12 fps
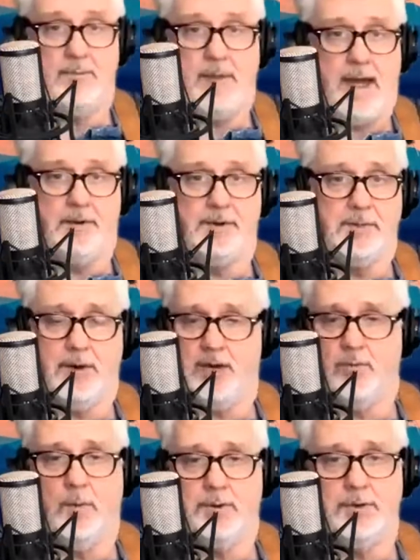ballad about a
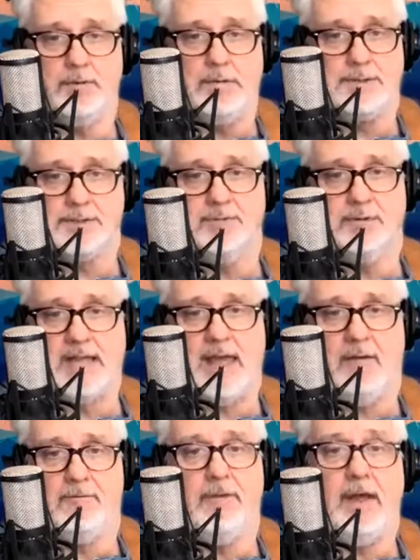woman who goes to a
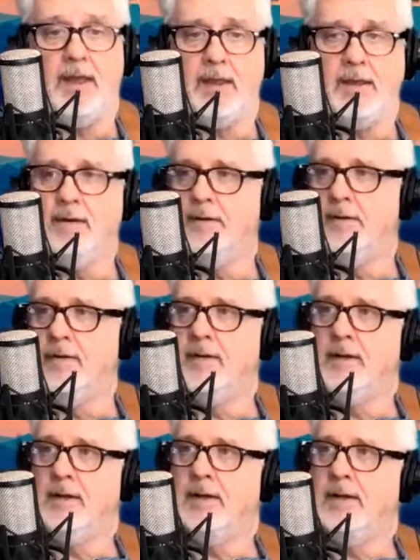cafe
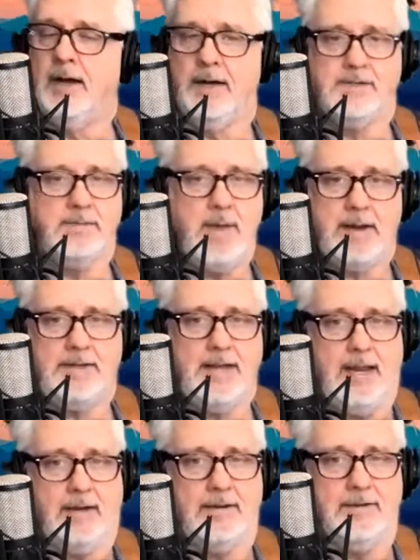to
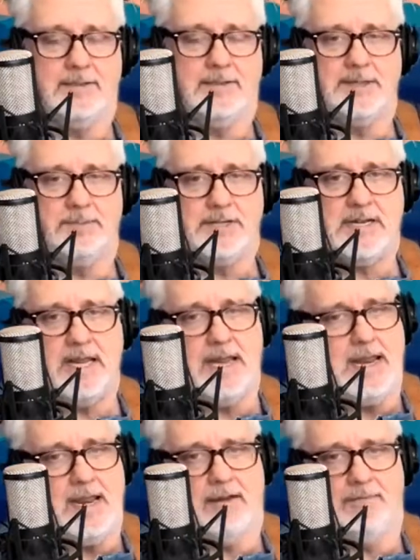meditate and sip
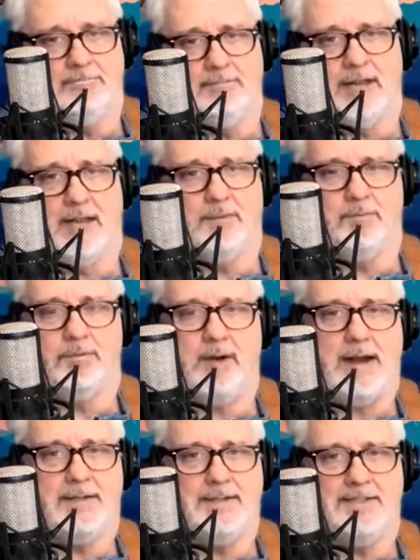tea and
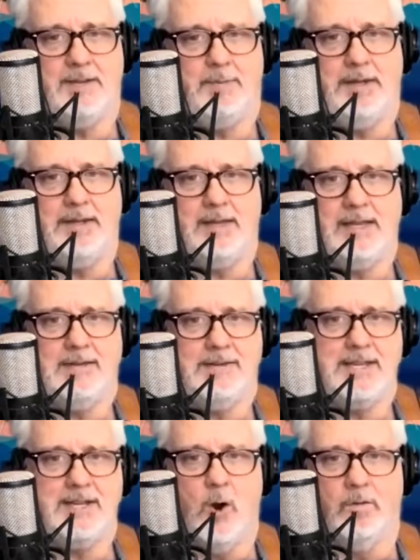practice tipping the
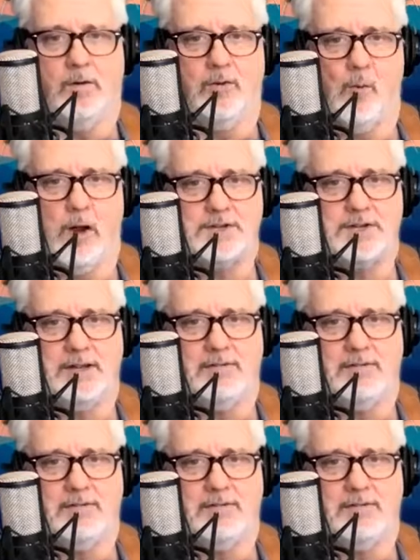tea over and watching it